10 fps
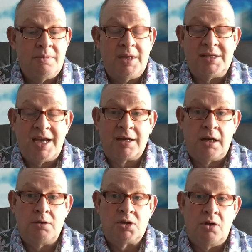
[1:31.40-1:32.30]
He's had
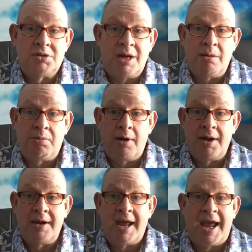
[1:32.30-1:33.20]
close contact with
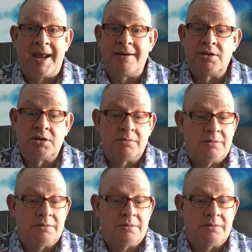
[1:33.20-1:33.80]
Brian and